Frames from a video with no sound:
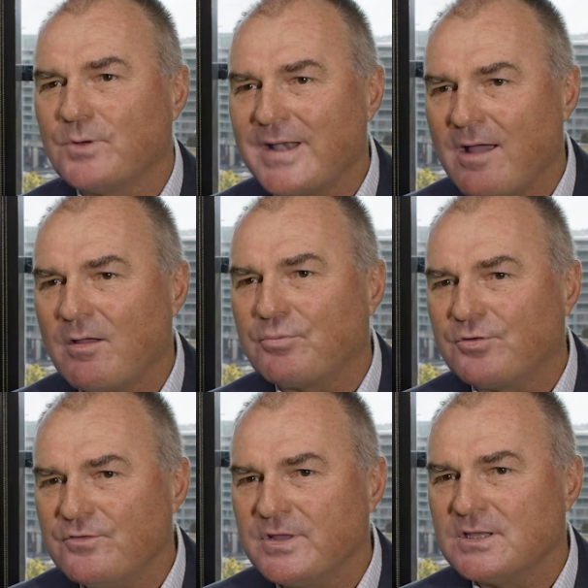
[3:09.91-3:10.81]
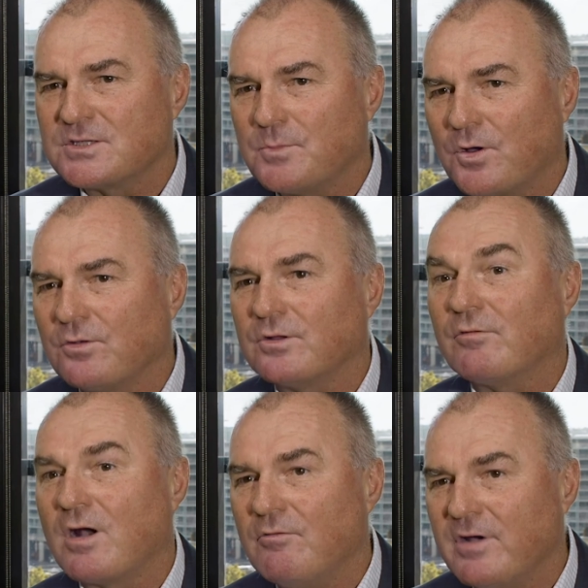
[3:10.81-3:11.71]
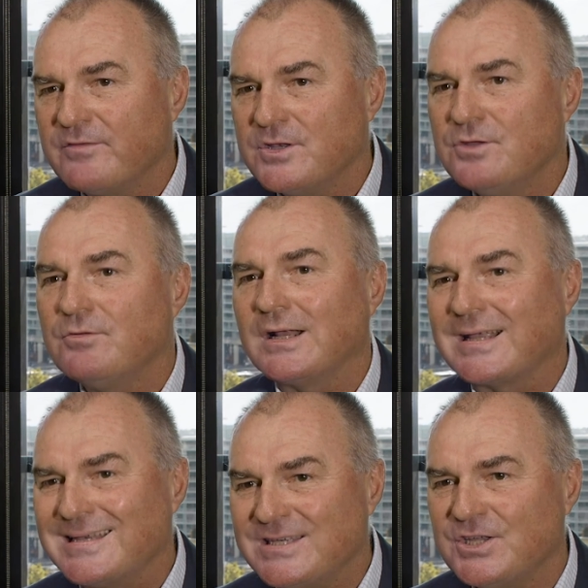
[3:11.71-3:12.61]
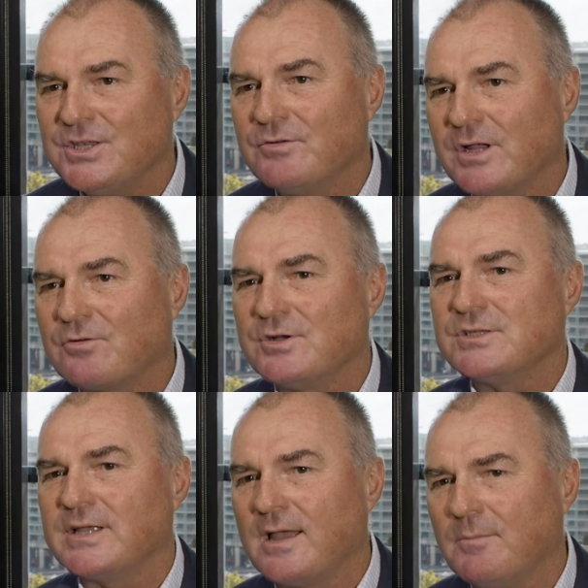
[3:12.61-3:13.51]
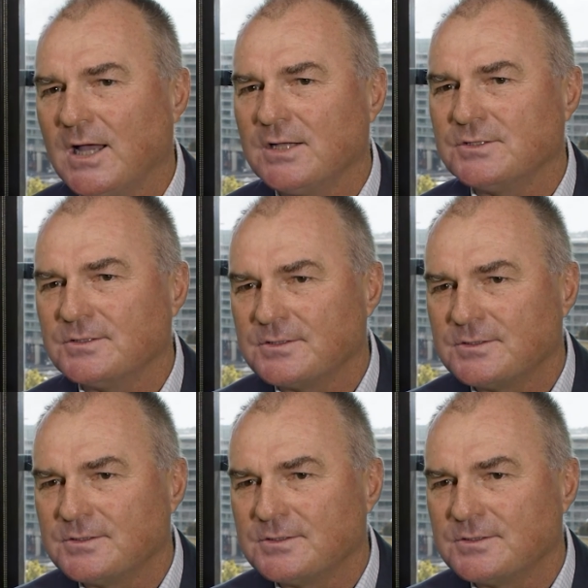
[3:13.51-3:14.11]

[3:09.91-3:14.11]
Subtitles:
we're now improving this model to grow revenue and continue increasing our margins.